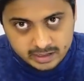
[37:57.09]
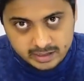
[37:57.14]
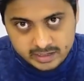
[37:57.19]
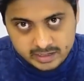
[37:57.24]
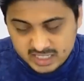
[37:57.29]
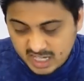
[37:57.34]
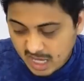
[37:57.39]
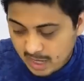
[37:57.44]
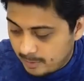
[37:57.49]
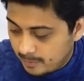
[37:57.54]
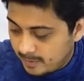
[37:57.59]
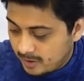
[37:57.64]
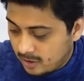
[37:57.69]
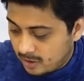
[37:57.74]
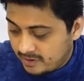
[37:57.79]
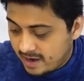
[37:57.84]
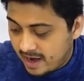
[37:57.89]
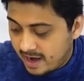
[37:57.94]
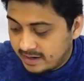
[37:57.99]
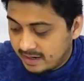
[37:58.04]
It is capable
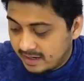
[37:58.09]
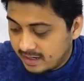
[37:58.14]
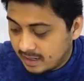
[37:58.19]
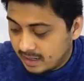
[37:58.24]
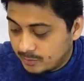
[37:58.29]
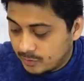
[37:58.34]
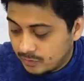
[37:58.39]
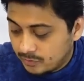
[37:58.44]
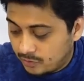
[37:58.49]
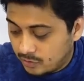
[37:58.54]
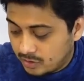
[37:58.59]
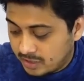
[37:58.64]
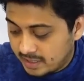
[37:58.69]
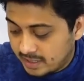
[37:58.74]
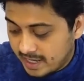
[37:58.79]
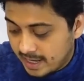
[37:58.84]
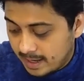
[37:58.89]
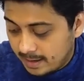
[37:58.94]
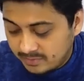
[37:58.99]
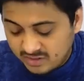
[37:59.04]
of handling up to
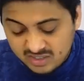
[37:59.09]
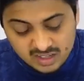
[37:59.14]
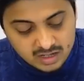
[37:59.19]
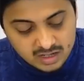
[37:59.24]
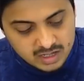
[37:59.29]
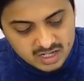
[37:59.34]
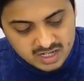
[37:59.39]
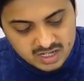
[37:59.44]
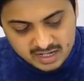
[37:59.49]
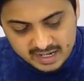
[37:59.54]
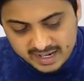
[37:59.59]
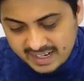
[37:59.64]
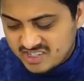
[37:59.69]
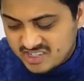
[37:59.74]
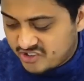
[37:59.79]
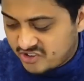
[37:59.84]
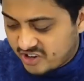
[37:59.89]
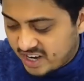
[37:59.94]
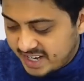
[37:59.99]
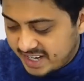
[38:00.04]
40 amps.
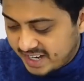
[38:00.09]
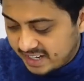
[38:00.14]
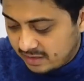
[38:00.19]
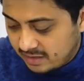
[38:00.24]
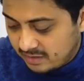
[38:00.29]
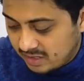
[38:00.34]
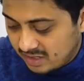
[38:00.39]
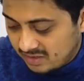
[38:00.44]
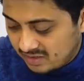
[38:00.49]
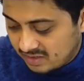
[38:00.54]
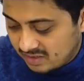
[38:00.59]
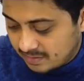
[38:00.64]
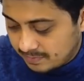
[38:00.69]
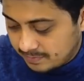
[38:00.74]
Let's try it anyways.